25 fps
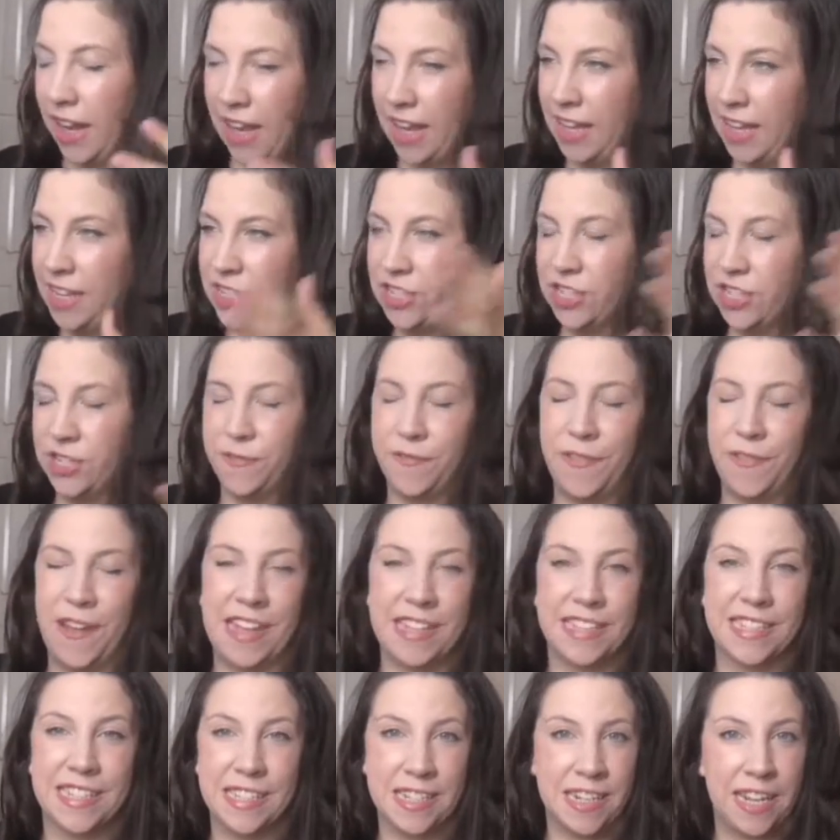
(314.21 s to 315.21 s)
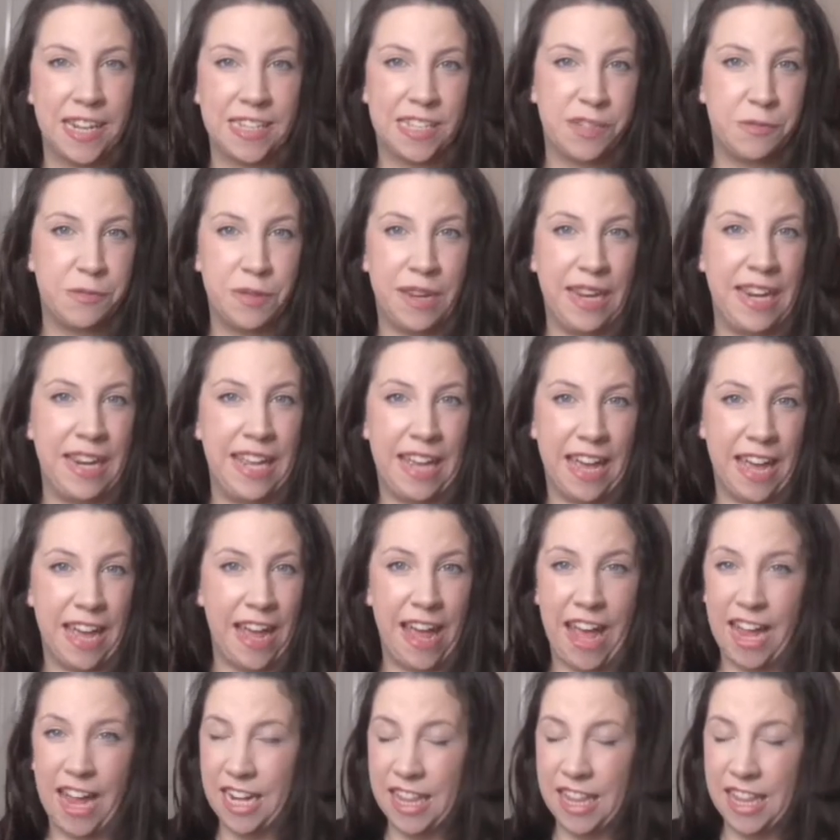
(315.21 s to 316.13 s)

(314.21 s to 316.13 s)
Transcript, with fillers: he's just fascinated with Lia.